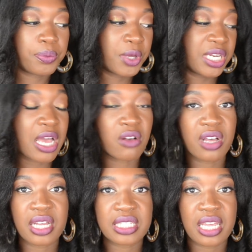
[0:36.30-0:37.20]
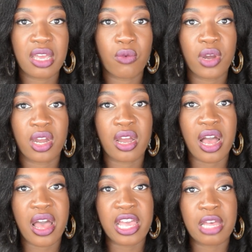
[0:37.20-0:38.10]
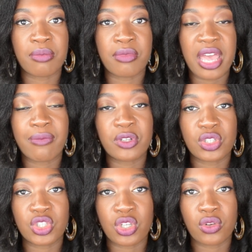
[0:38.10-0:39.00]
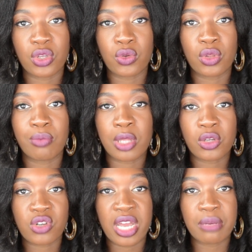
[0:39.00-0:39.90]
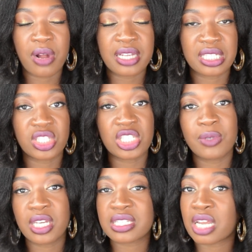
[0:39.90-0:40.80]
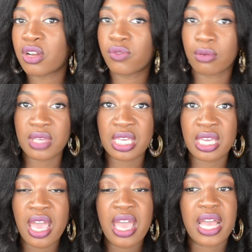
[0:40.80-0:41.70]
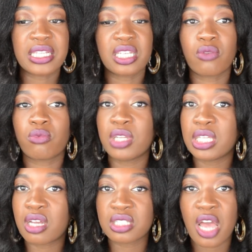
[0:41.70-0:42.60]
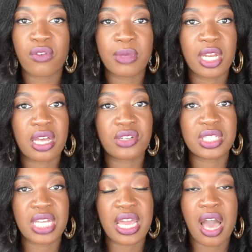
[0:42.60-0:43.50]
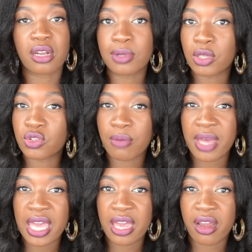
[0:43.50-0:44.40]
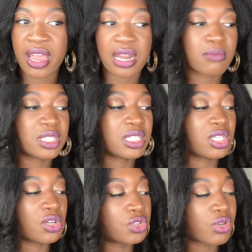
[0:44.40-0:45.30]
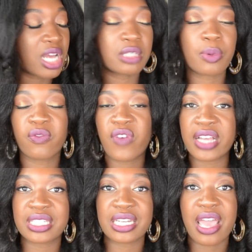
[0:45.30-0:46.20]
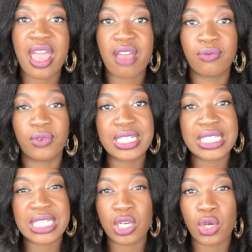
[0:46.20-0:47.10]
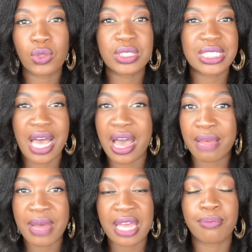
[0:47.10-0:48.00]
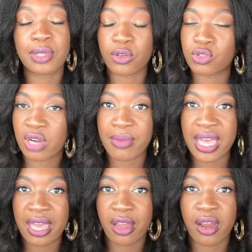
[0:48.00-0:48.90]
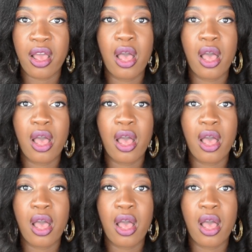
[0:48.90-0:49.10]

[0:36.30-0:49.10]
putting out content where I am able to show you the blow drying process just because I know for me, it took a really long time for me to understand how to blow dry my hair and I'm still trying to perfect it every single time I blow dry my hair.